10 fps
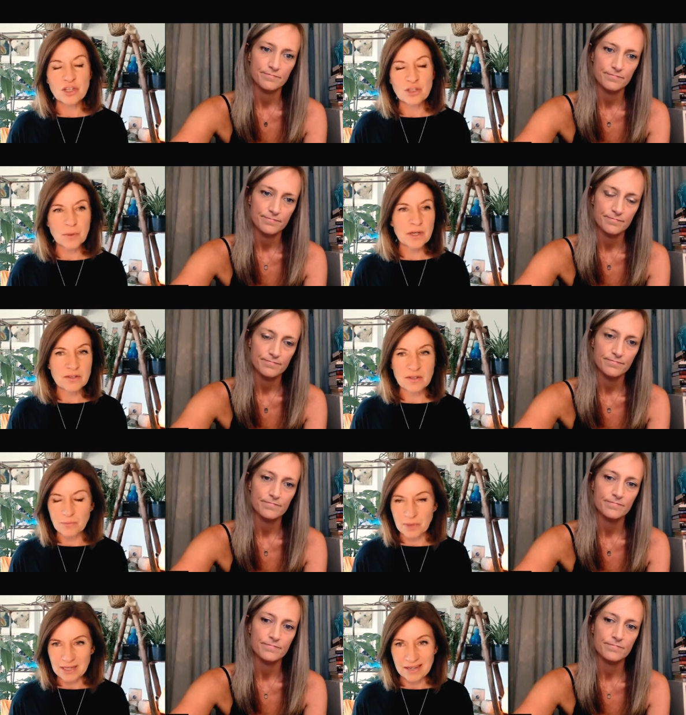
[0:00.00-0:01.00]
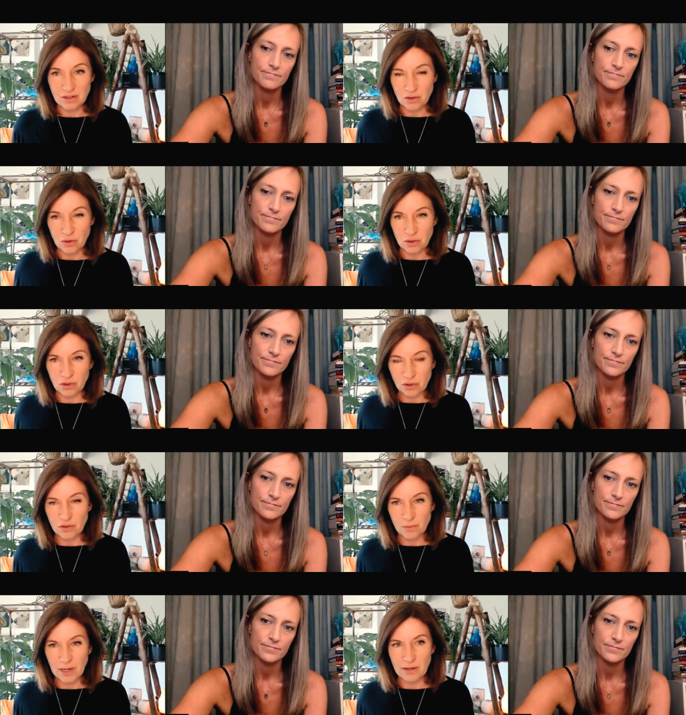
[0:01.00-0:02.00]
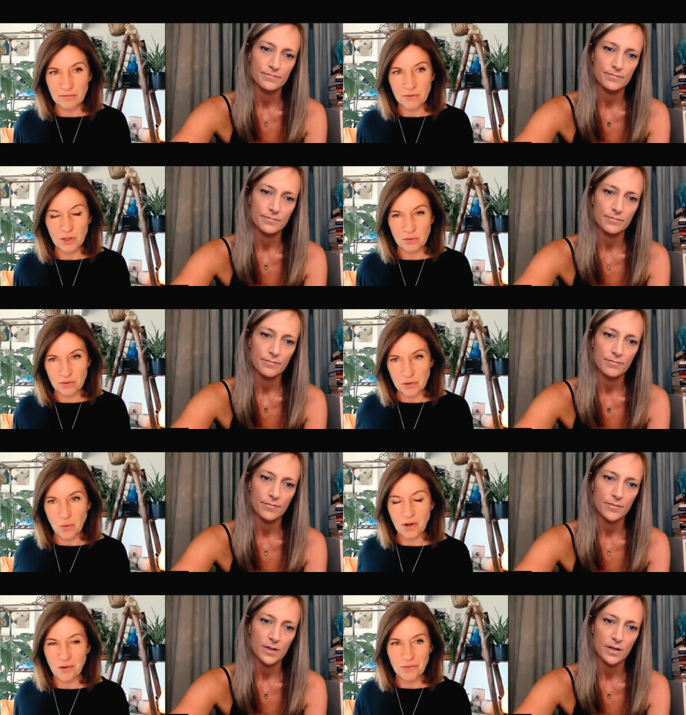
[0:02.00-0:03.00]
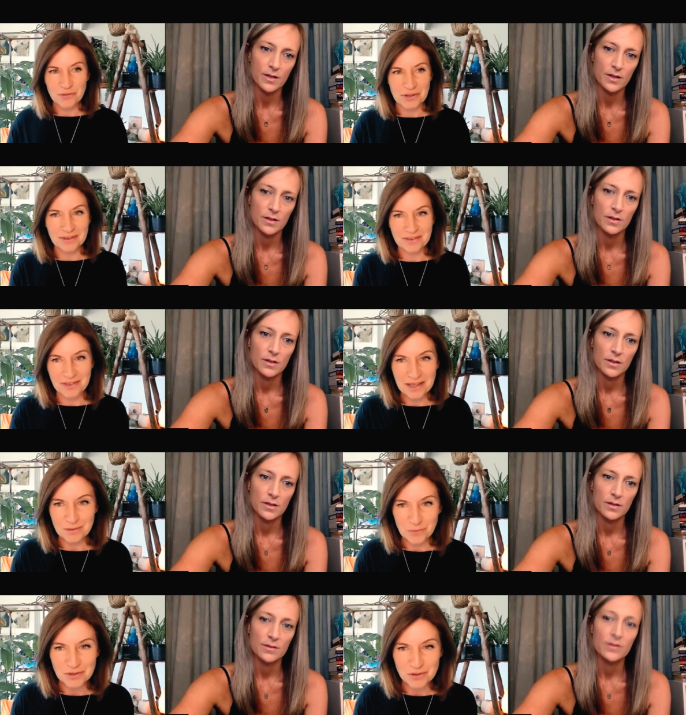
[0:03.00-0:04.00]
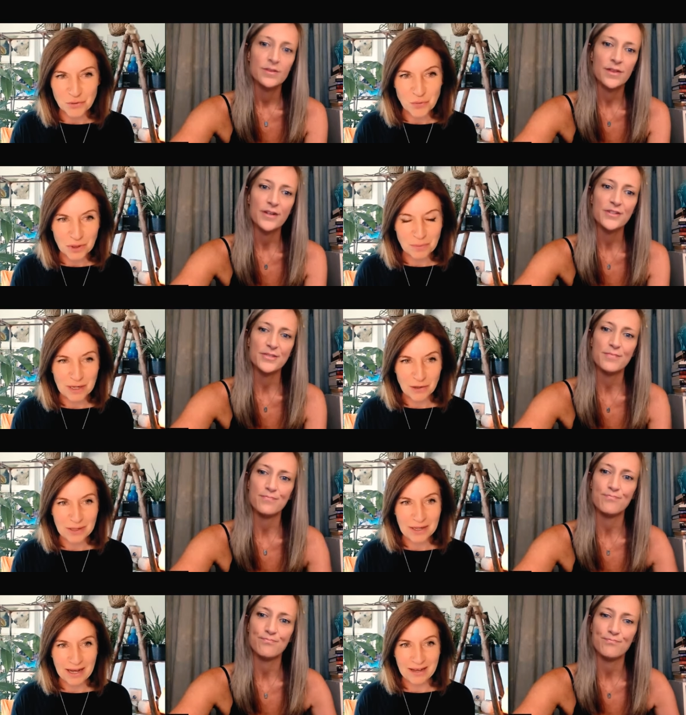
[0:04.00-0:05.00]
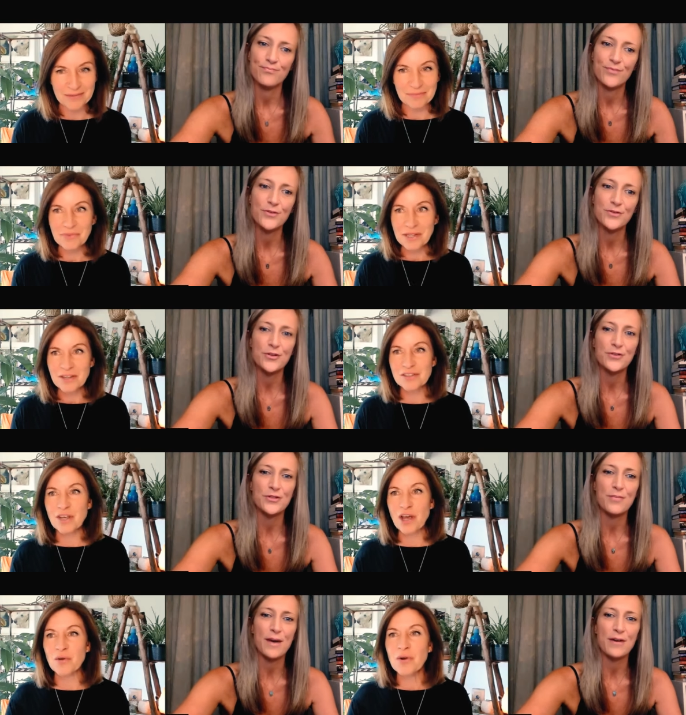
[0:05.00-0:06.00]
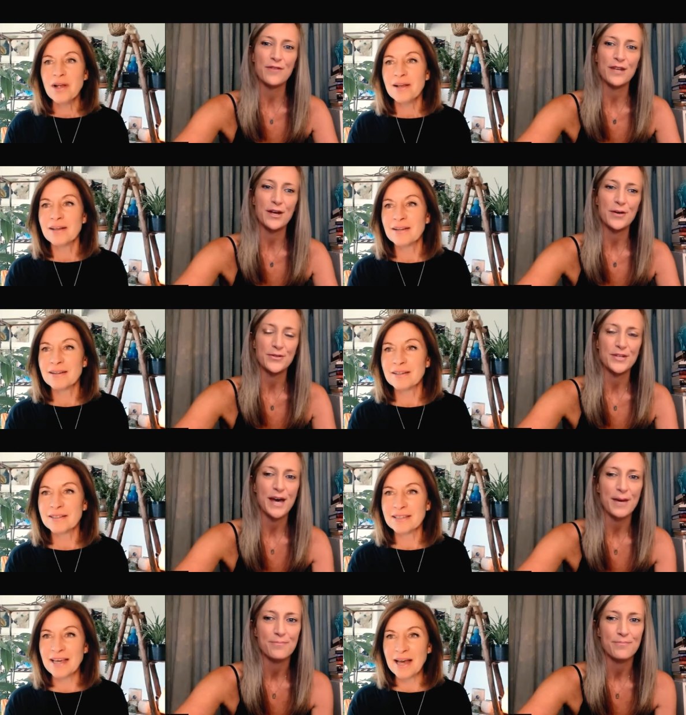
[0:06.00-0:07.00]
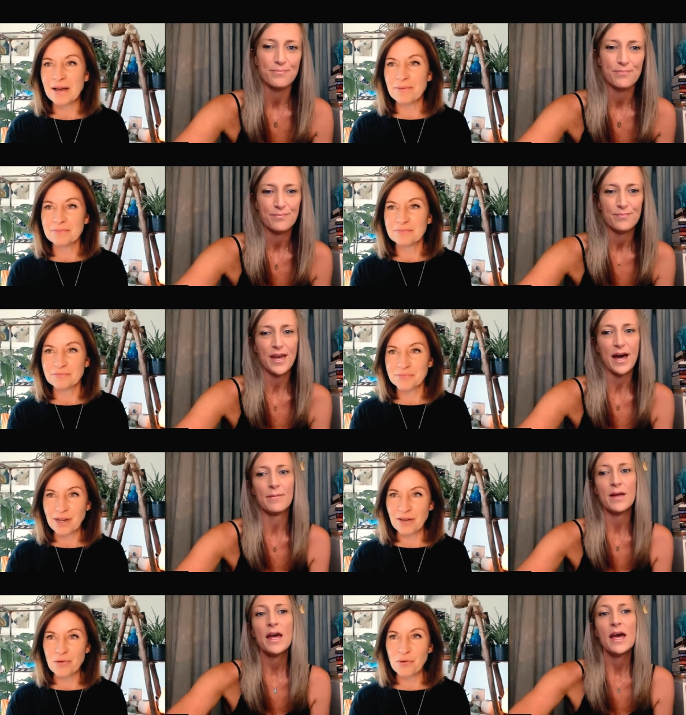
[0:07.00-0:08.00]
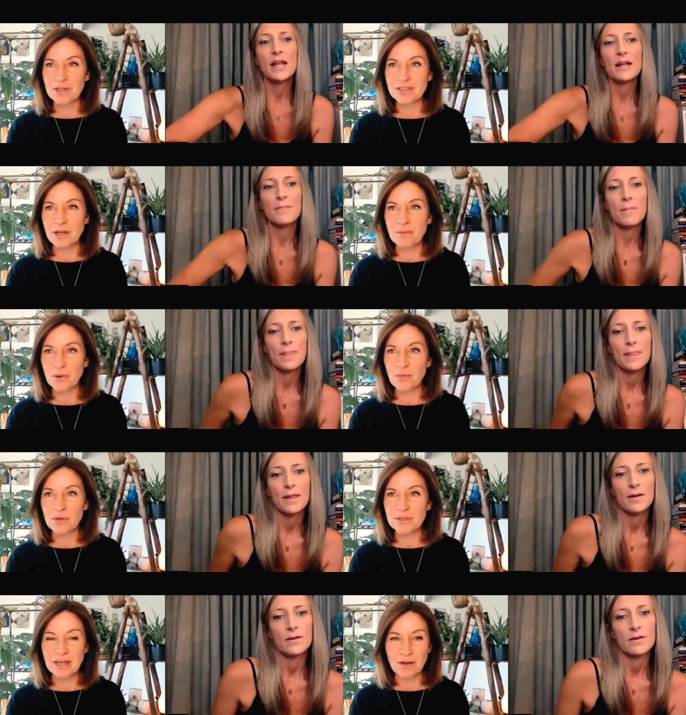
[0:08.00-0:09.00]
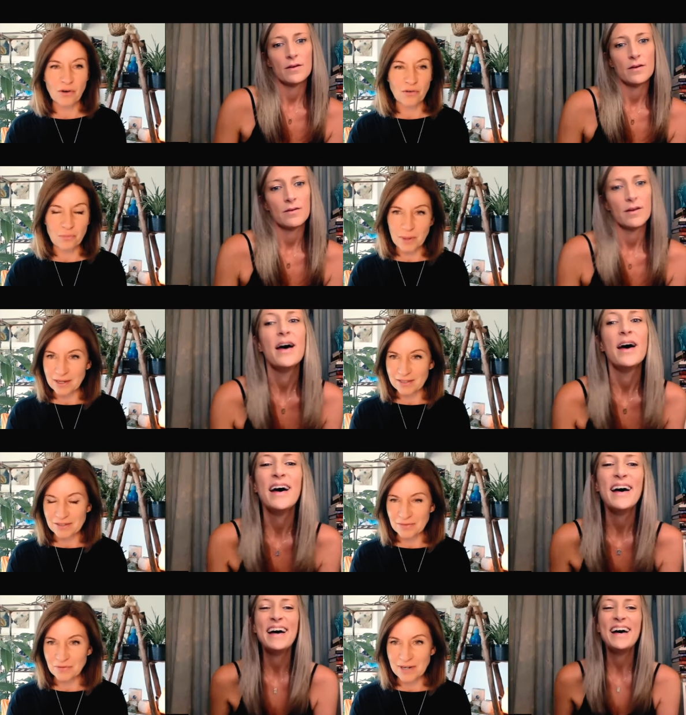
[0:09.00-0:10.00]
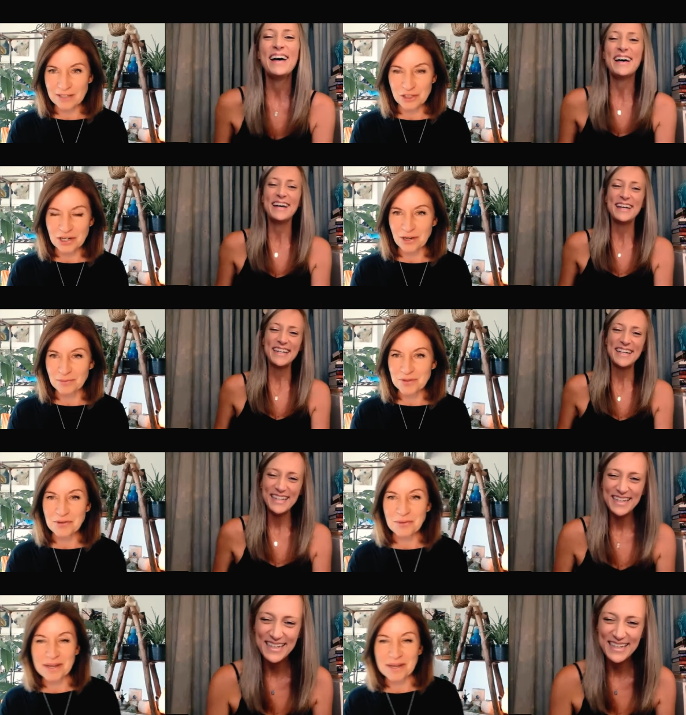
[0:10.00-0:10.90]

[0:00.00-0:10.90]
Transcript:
Speaker 1: just because something hasn't got a huge amount of views, quite often they're the ones you want to be looking at. Those are those so,
Speaker 2: videos. Yeah. Yeah.
Speaker 1: Yeah. I thought I'd turn my WhatsApp off, but it's flashing up. Sorry